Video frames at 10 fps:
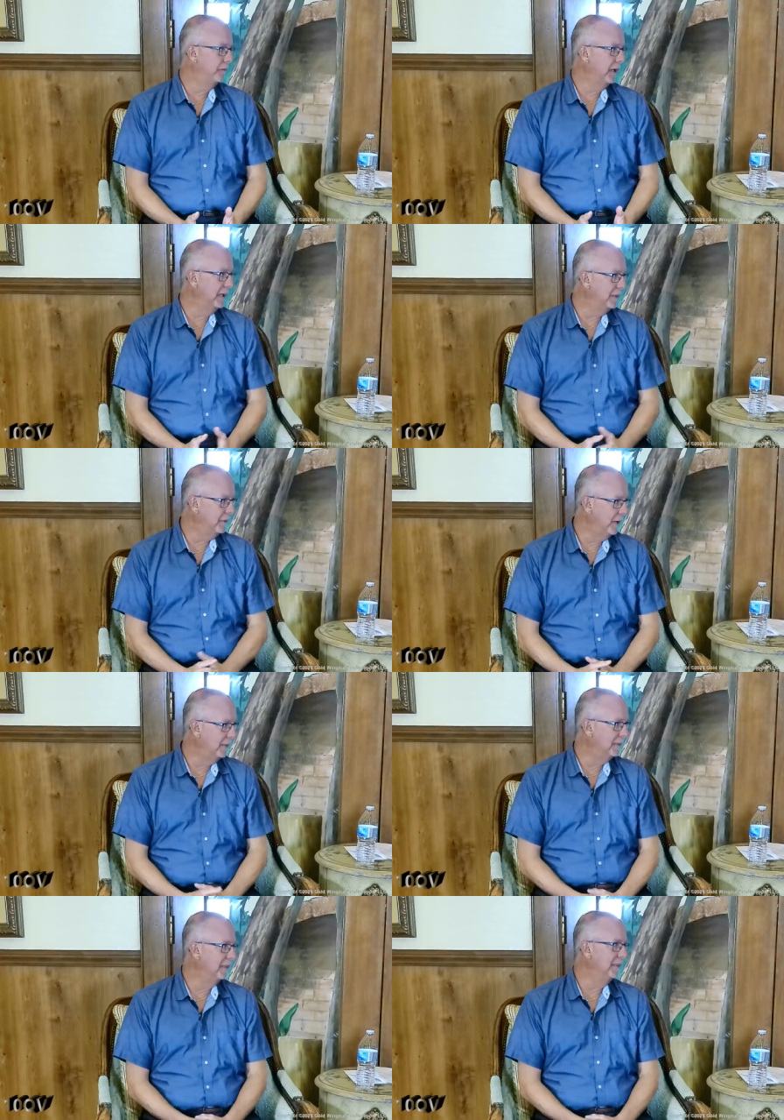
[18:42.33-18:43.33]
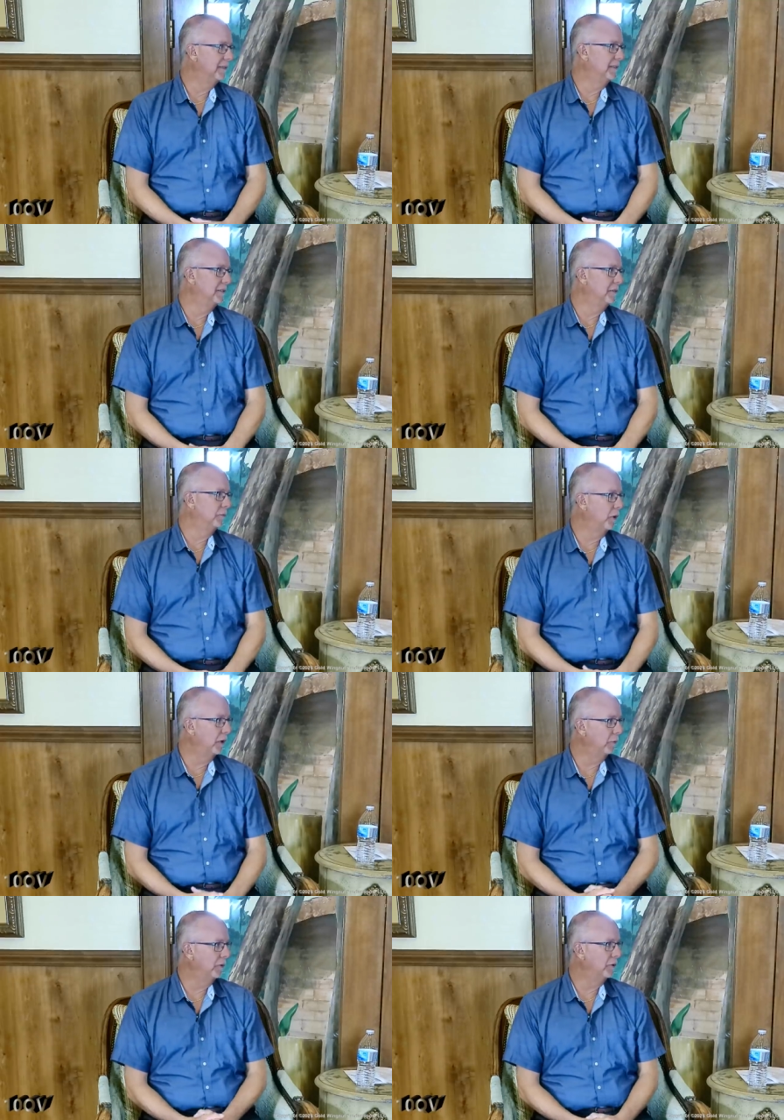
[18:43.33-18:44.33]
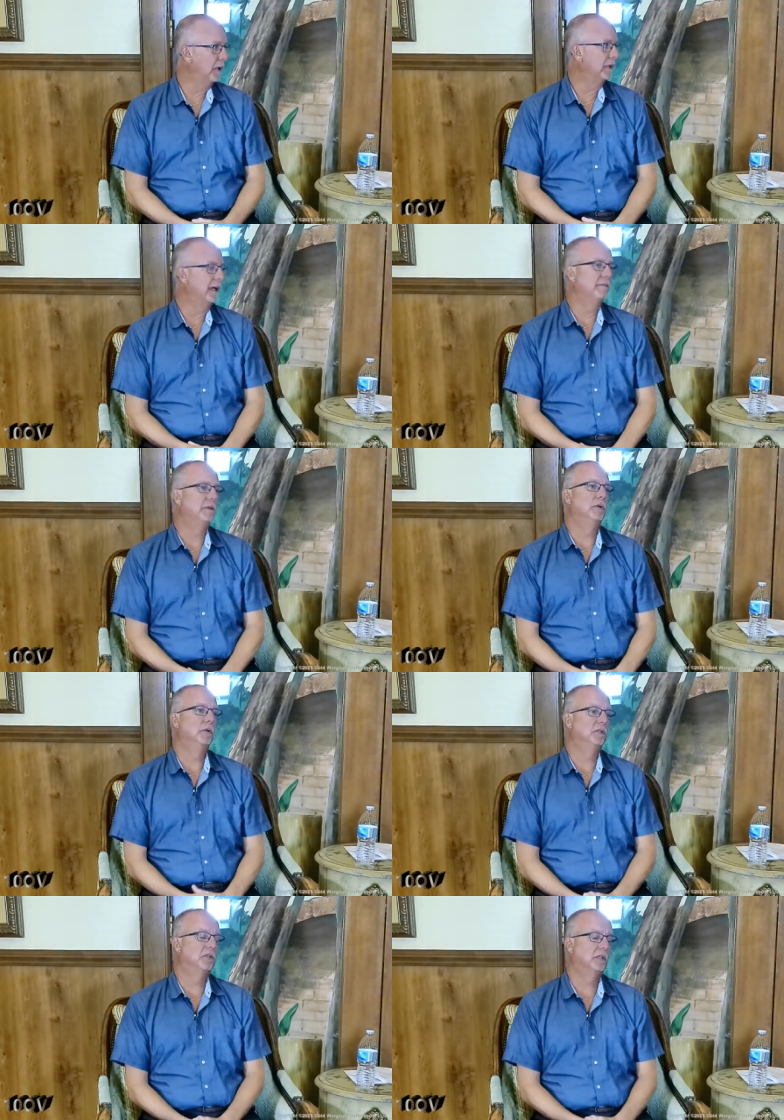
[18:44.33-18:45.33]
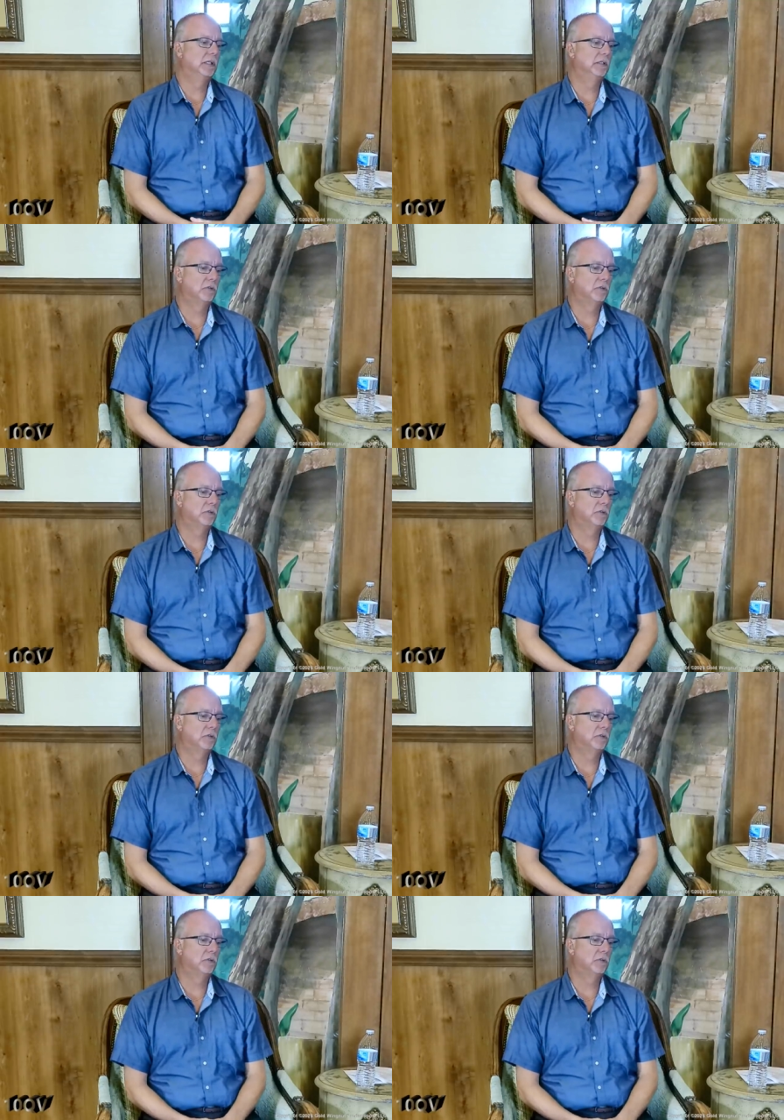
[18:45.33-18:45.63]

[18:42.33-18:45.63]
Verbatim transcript: HVAC system running. We still had to have the buildings cleaning.